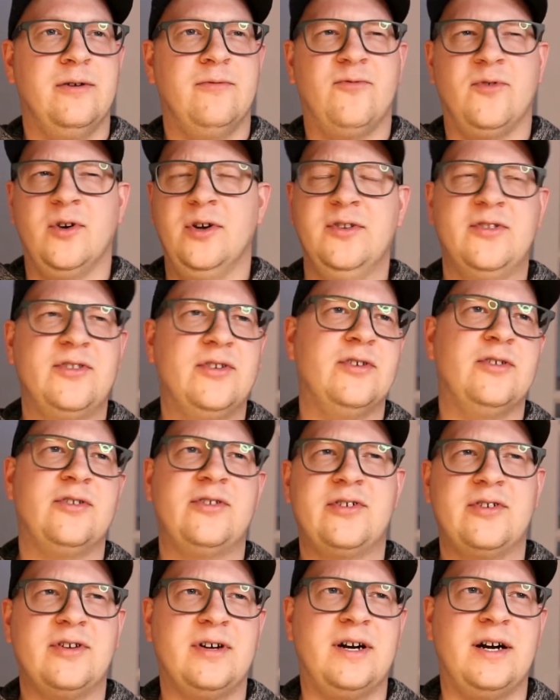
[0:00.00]
for
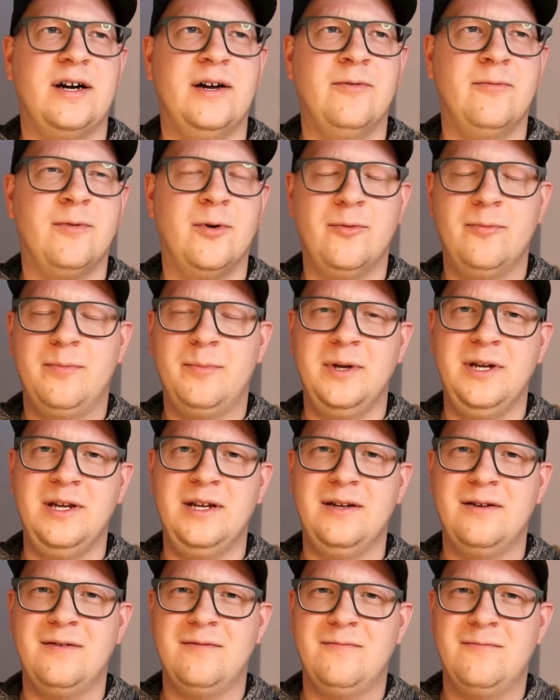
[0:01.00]
instance, I won't
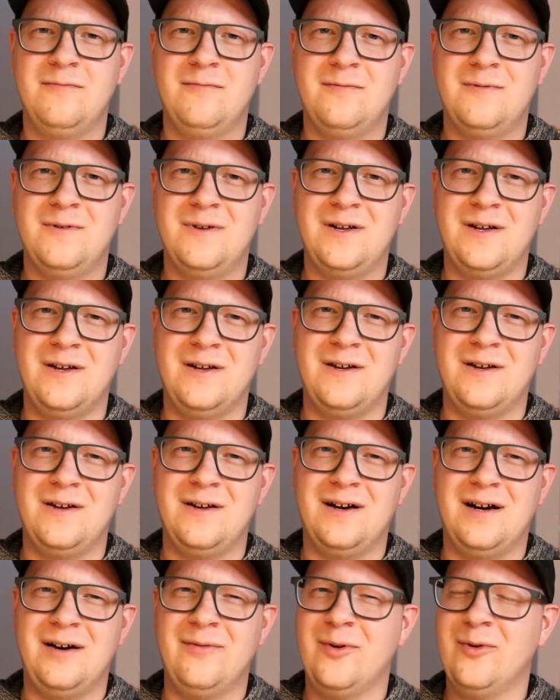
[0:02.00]

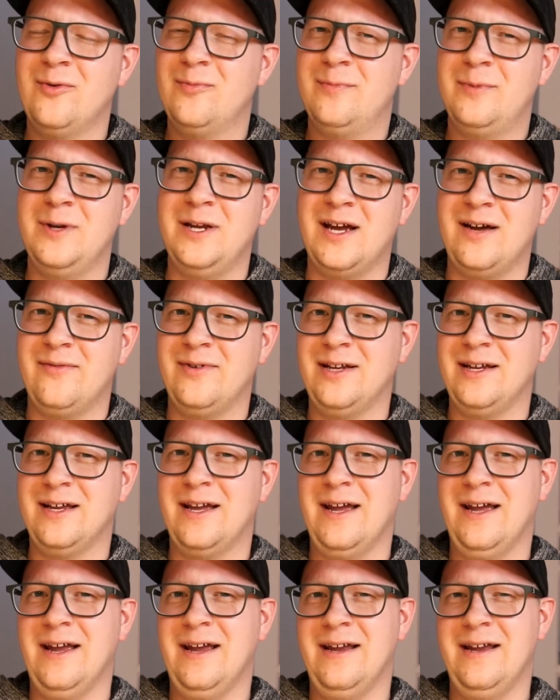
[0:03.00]
be
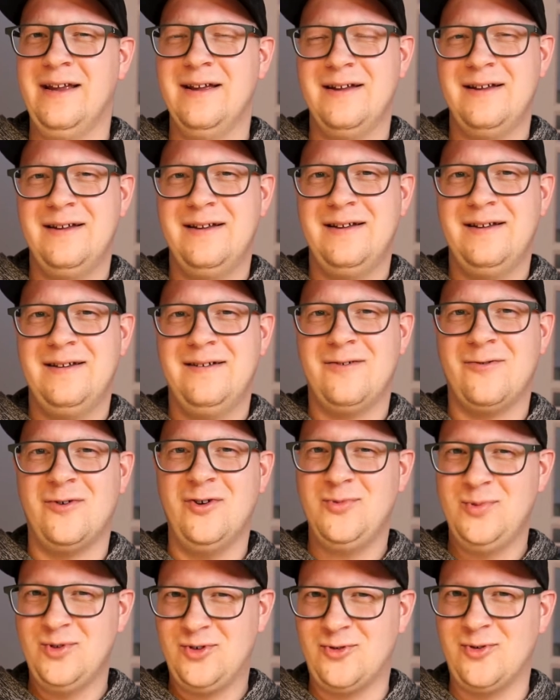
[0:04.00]
having a
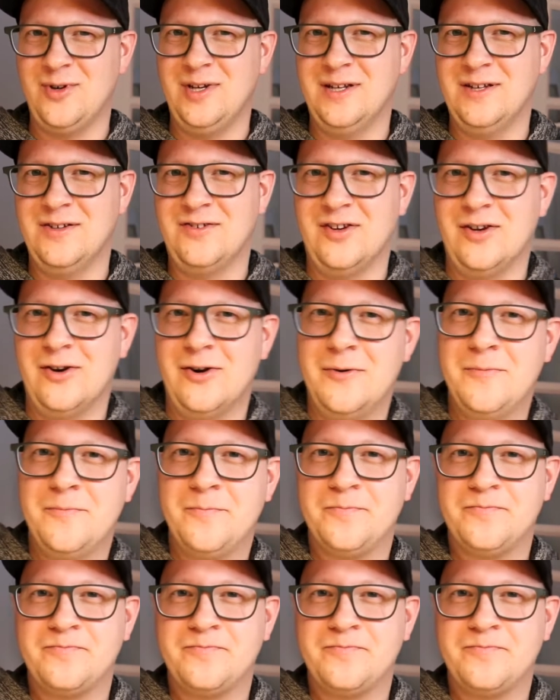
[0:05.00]
Christmas tree this year